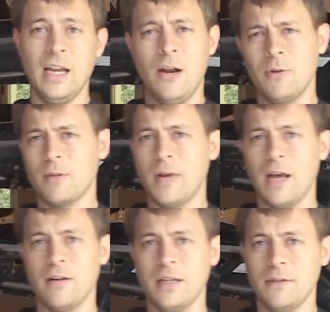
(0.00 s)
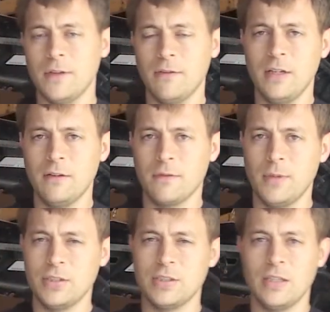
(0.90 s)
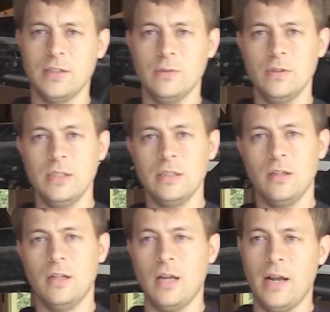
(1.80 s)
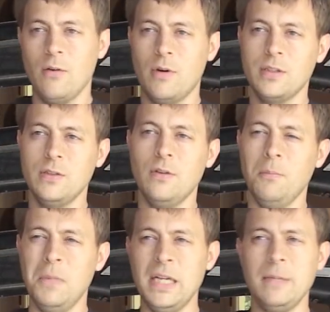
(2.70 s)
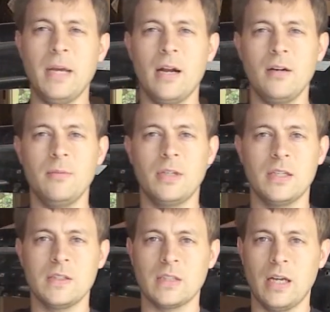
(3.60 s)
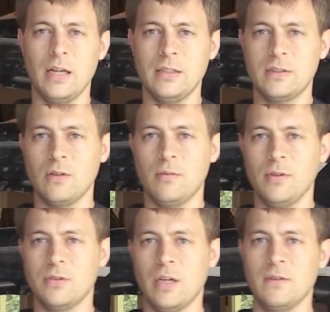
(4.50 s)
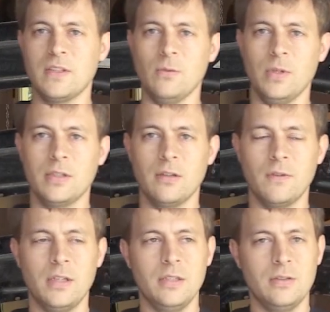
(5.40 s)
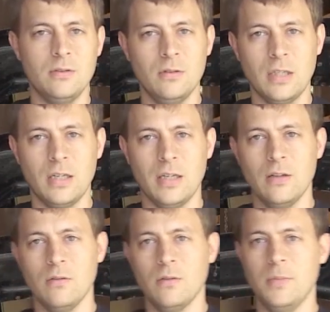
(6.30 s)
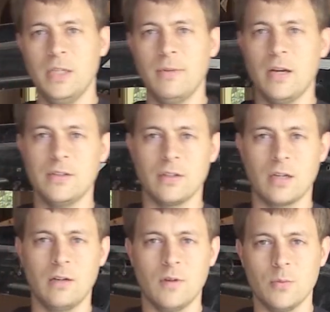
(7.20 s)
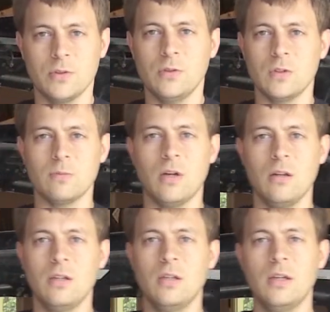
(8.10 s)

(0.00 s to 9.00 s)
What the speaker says: and with the battery, if you have any information on doing, I don't want to do the mini battery because I still want to be able to drive this in the winter if I need to, and I know the mini batteries are kind of almost too small.